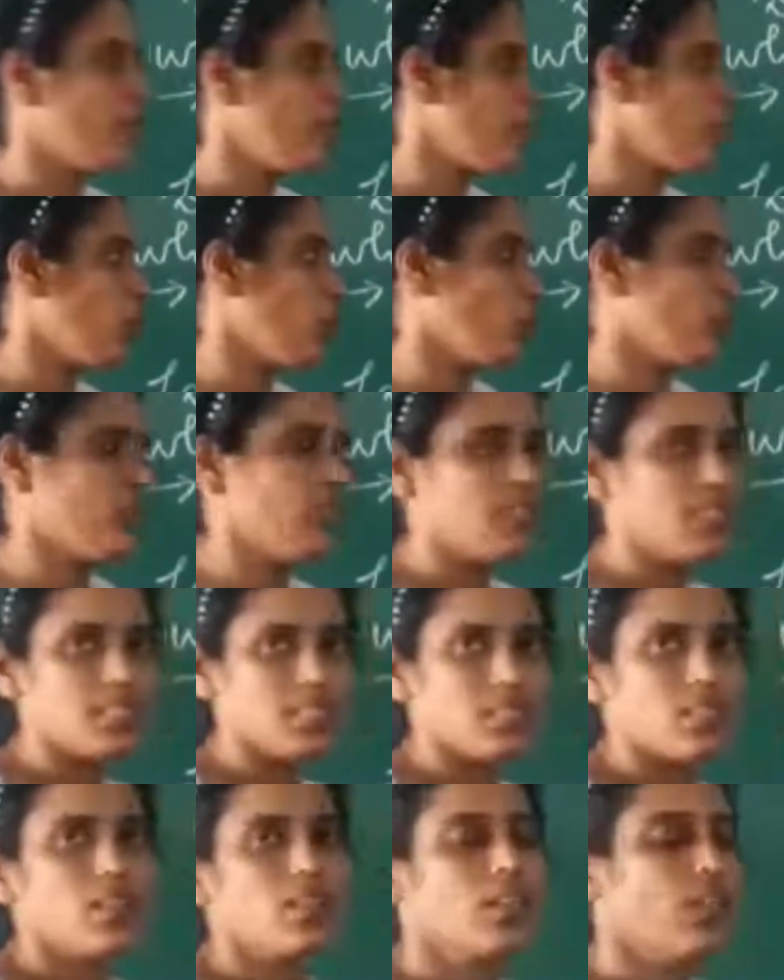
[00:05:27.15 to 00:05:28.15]
of all
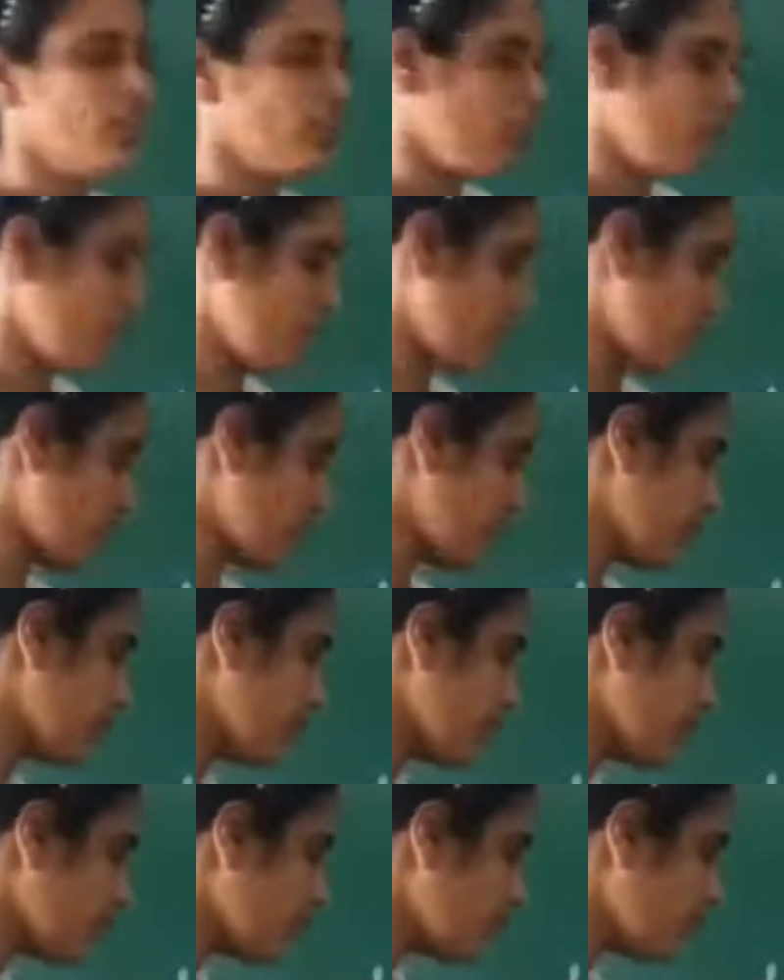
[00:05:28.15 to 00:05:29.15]
these
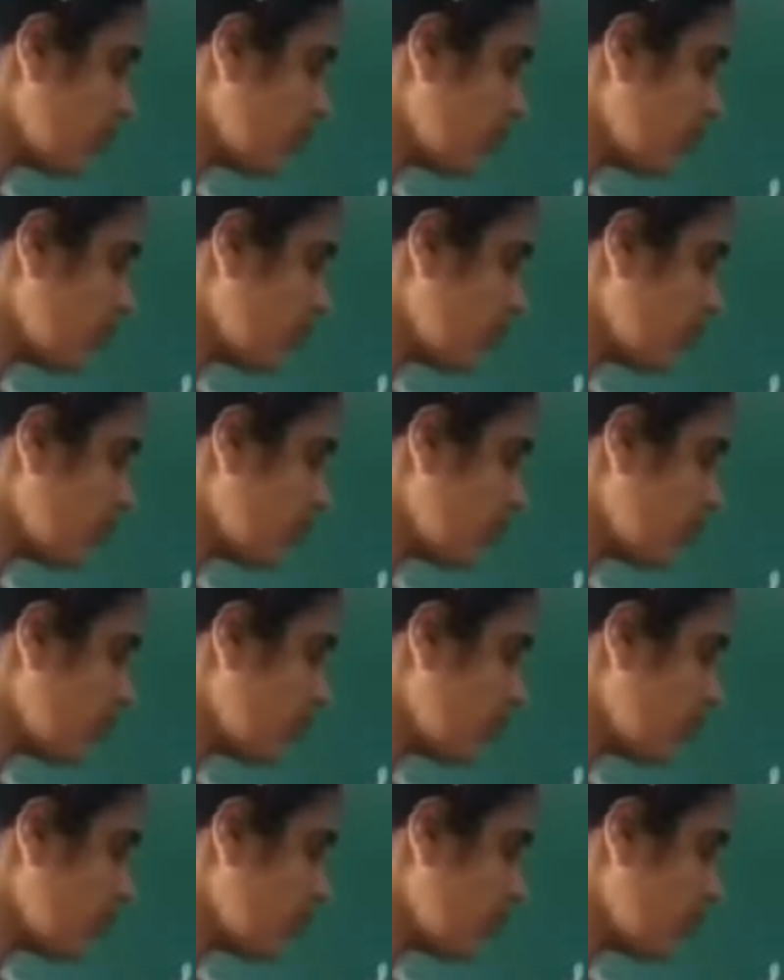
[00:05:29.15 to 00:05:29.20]
governments.